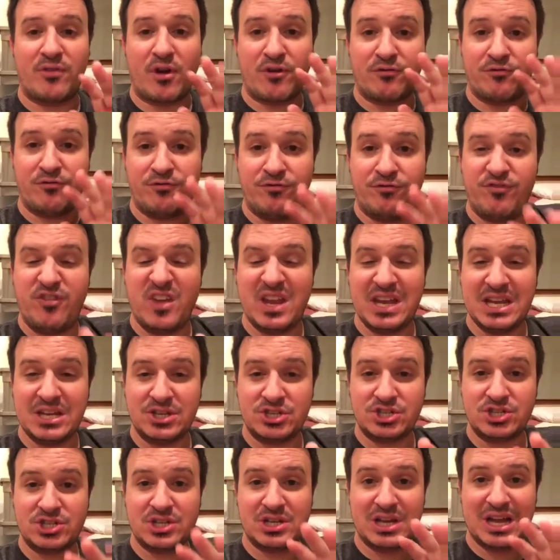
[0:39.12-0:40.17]

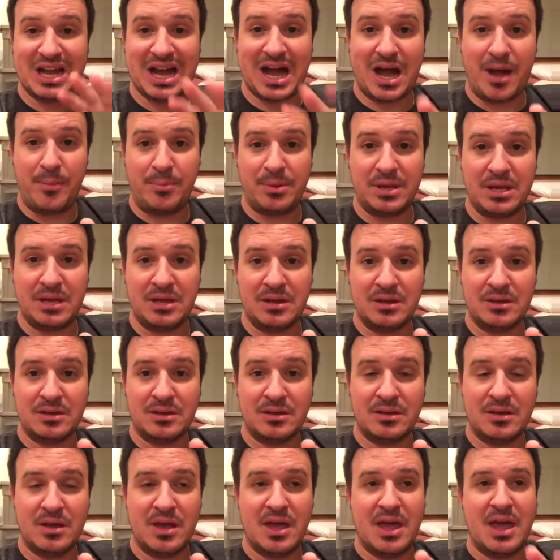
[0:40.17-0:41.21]
finished copy
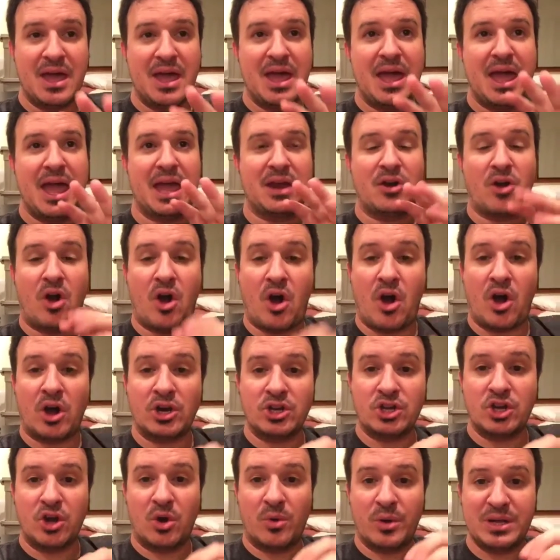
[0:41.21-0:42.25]
and
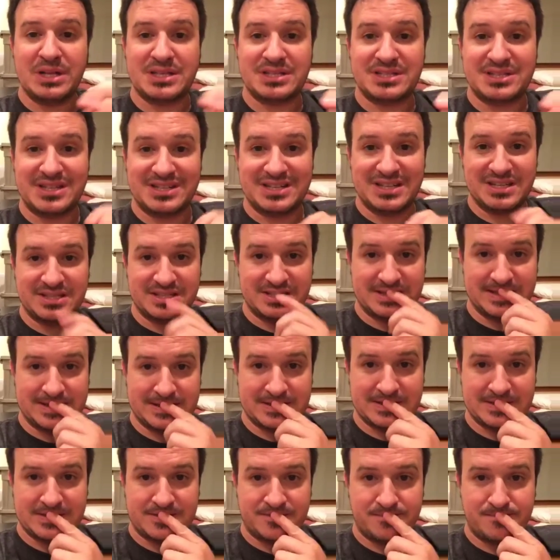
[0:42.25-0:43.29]
ongoing
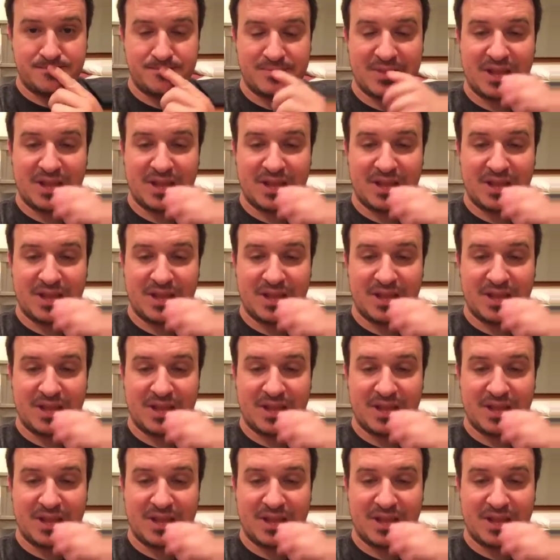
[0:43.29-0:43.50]
statistics.